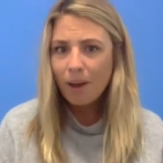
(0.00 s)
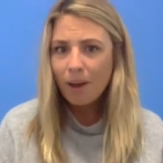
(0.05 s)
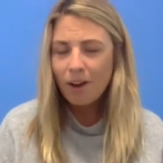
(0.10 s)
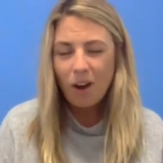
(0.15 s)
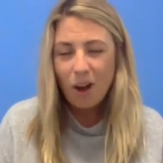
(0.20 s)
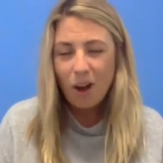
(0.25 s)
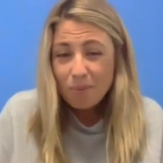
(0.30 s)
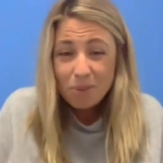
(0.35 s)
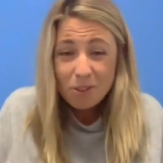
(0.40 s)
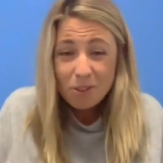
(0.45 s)
Oh,
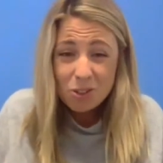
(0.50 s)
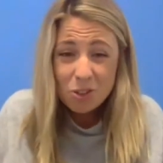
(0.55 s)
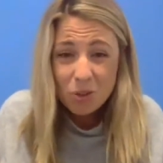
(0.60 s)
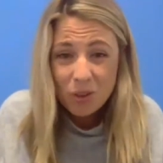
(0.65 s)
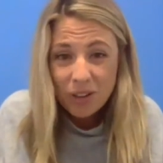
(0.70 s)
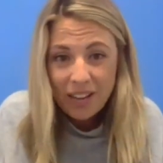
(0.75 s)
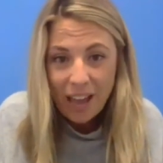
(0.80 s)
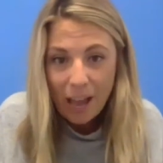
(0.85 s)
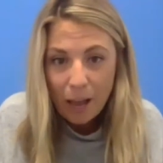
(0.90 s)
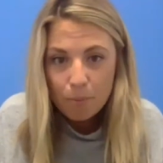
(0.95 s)
I'm not sure
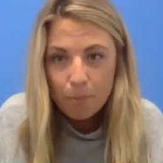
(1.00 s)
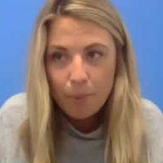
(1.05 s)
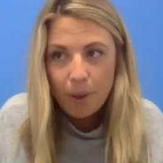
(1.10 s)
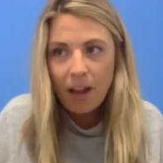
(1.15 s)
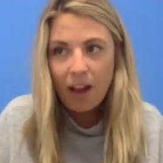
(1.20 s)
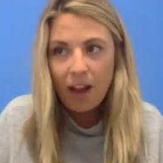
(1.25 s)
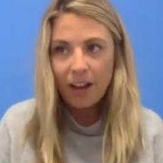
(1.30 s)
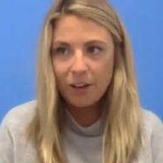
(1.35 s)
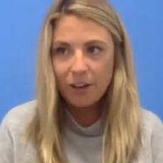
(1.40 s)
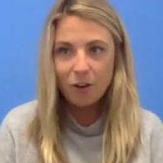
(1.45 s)
yet, but
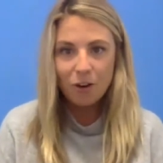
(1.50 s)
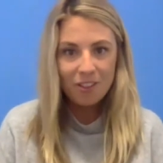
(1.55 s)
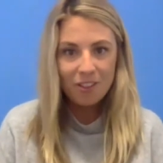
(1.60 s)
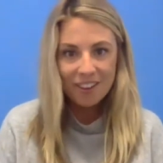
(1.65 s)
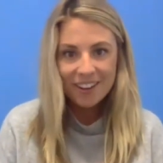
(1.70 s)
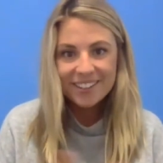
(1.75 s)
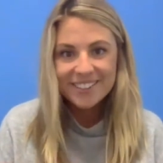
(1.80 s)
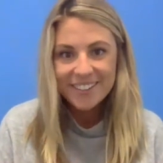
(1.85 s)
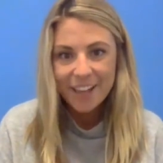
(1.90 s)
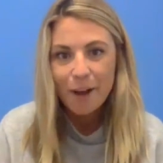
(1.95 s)
I know that
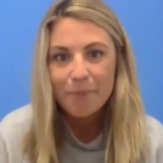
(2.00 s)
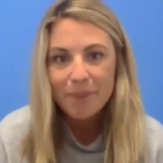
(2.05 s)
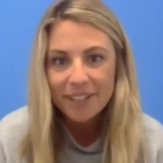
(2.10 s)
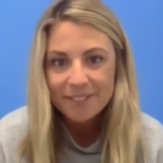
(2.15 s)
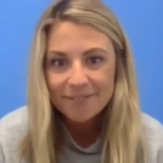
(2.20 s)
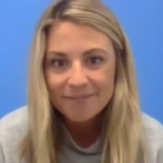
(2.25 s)
it's coming